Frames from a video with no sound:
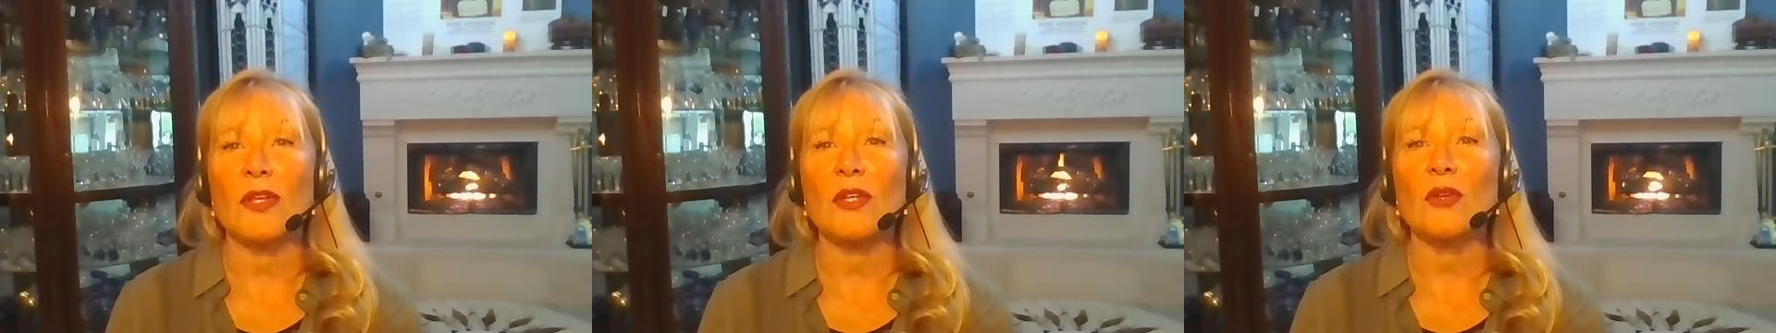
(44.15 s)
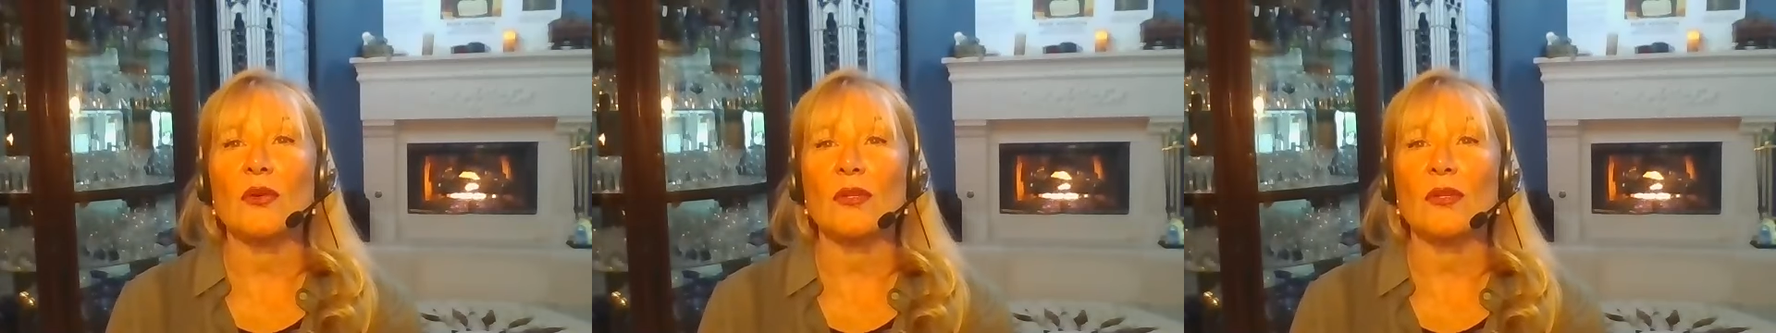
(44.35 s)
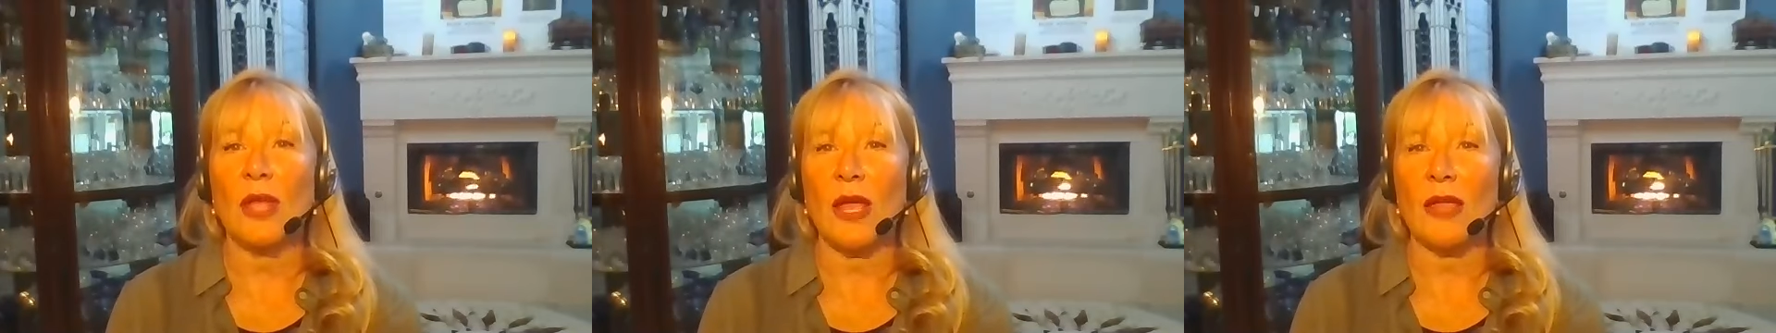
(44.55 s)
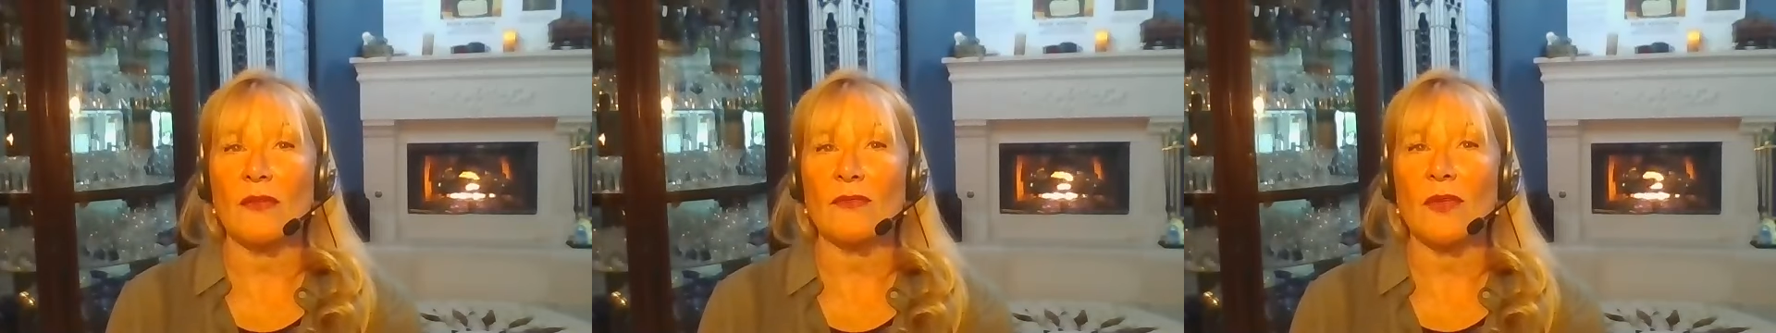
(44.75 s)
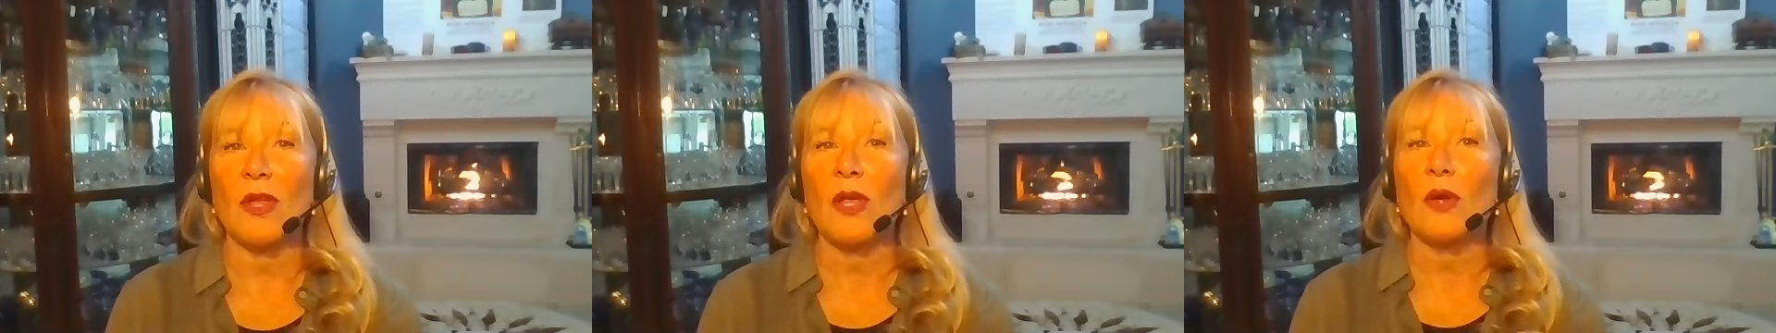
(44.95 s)
Your
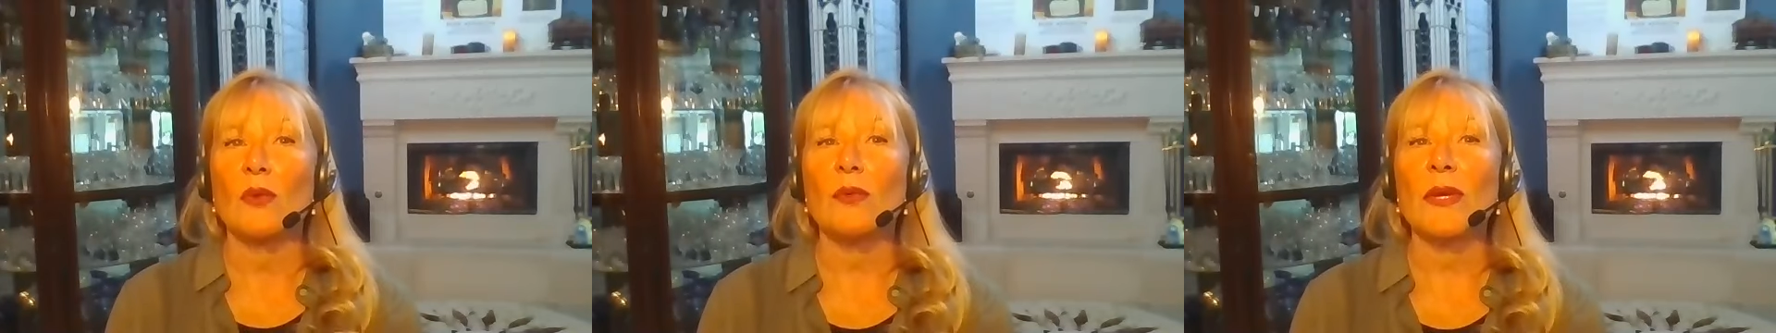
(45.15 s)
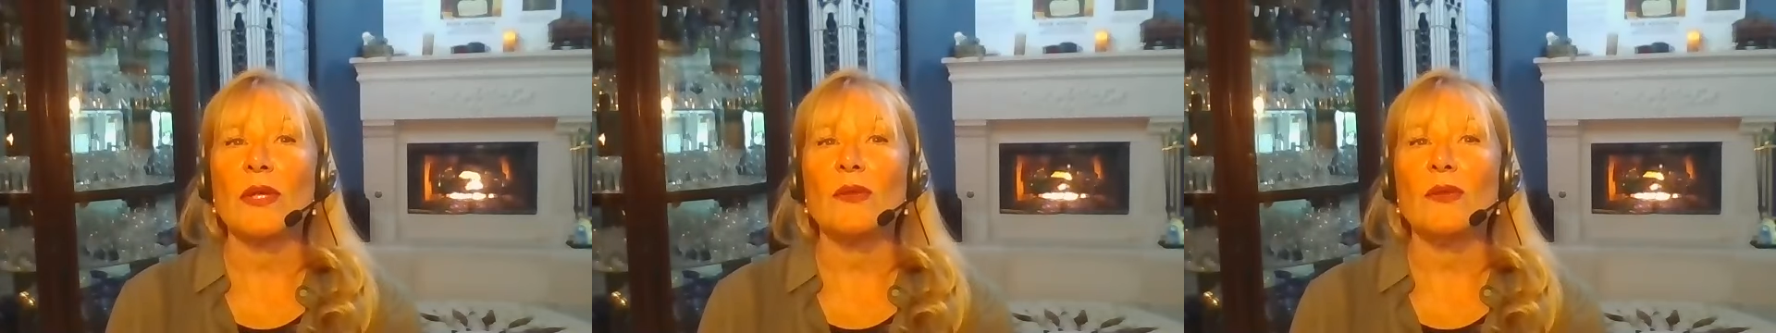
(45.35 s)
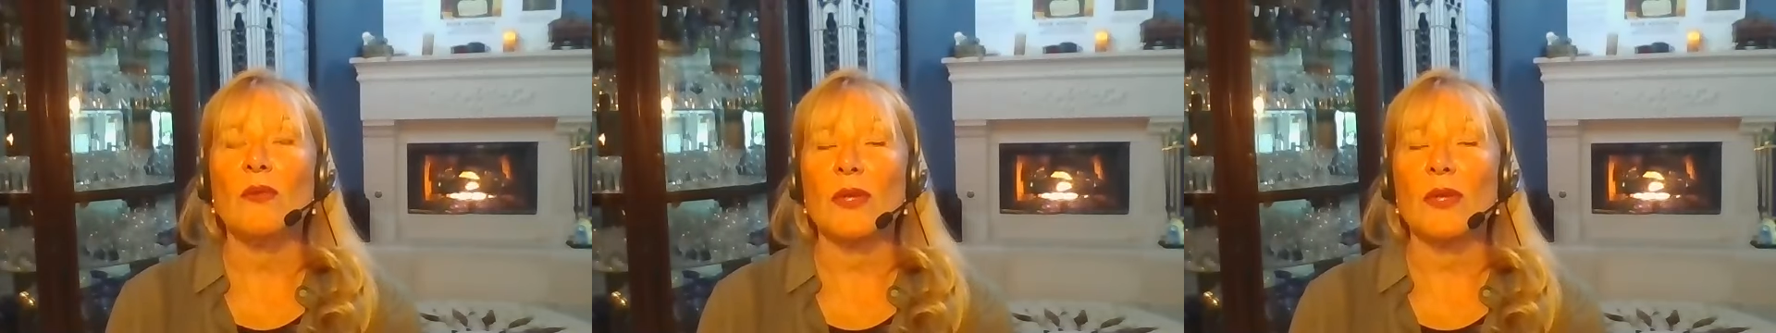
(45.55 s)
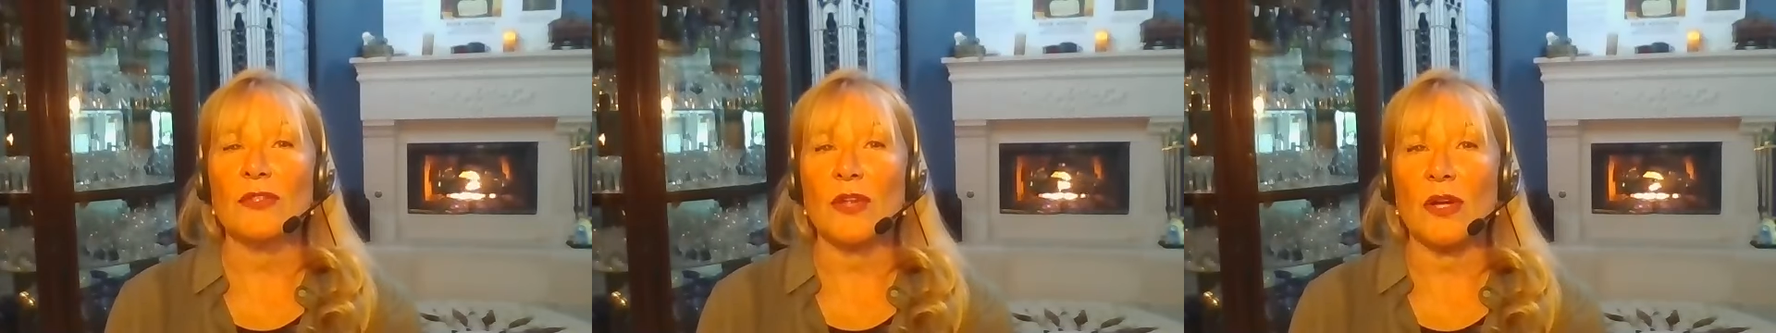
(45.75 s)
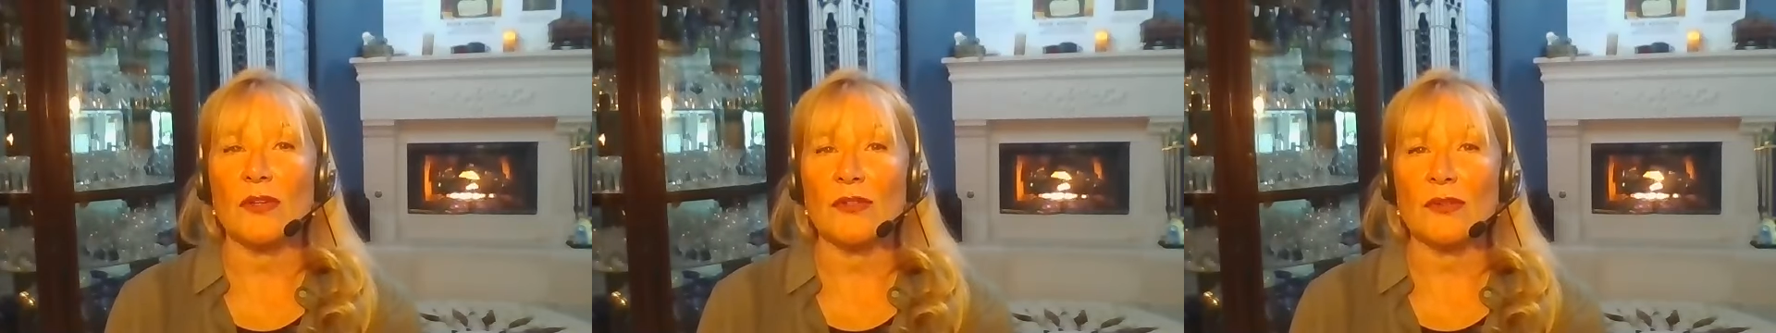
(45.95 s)
Life, written with
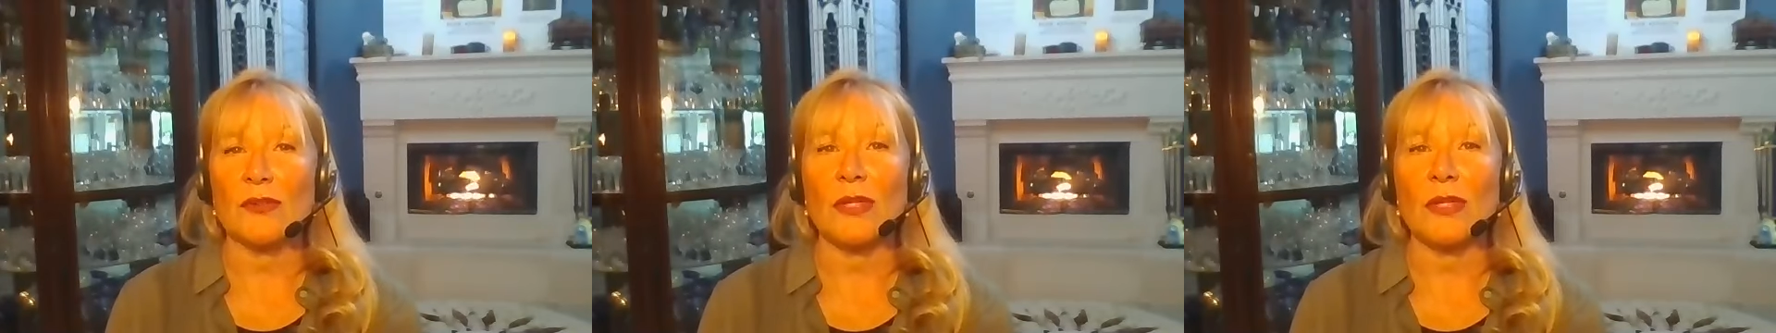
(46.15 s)
Dr.